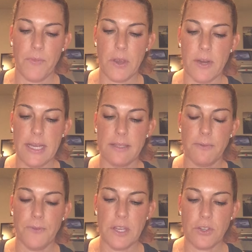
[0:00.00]
There is a
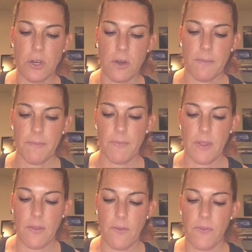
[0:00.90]
feature
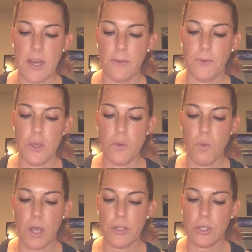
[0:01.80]
that if you
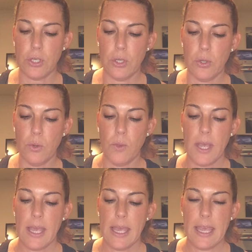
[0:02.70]
want to
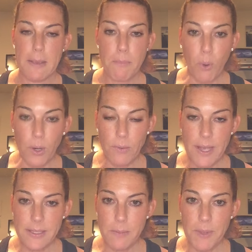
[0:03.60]
import a
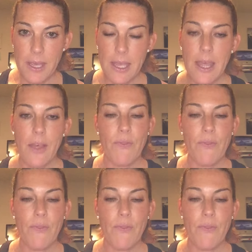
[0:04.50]
recipe,